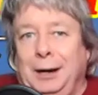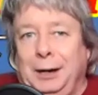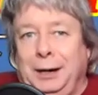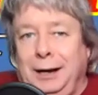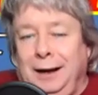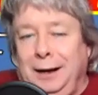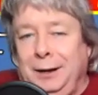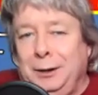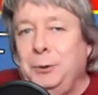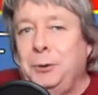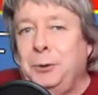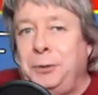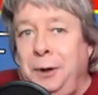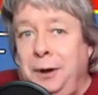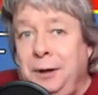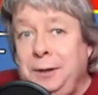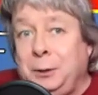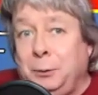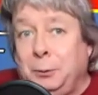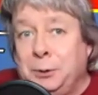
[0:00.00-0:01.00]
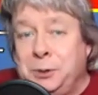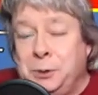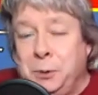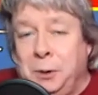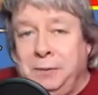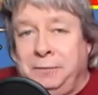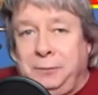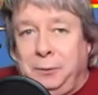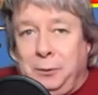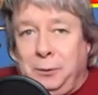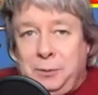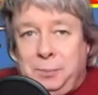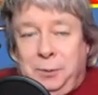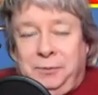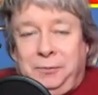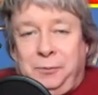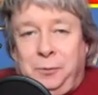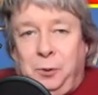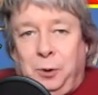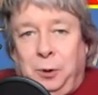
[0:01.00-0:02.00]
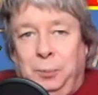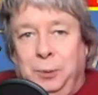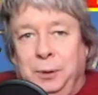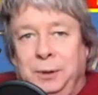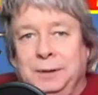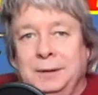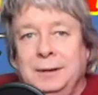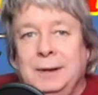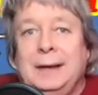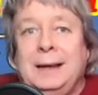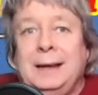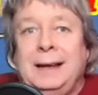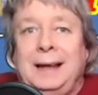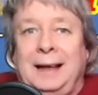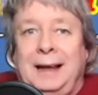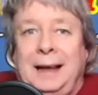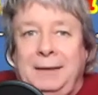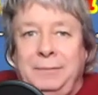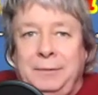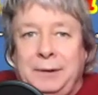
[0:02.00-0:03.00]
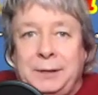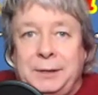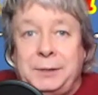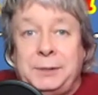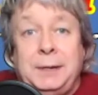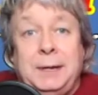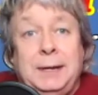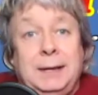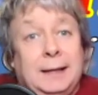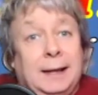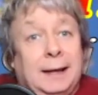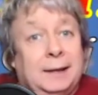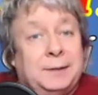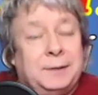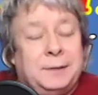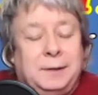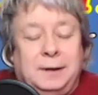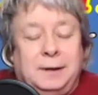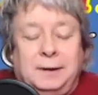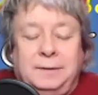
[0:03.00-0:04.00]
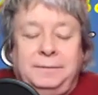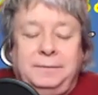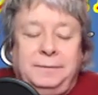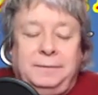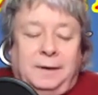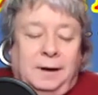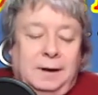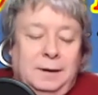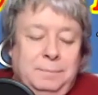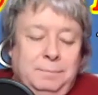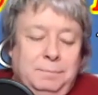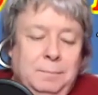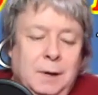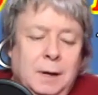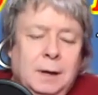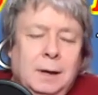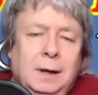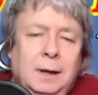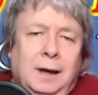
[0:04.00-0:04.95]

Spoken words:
guy who thought there was UFOs before, but having seen that stuff, I'm